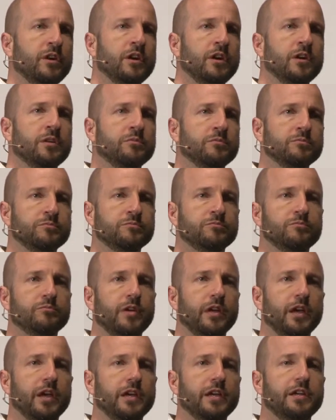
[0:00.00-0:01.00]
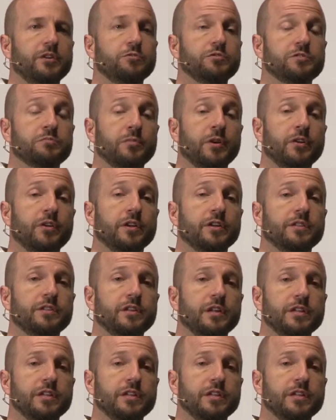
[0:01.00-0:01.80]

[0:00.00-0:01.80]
Um, hey, he was married.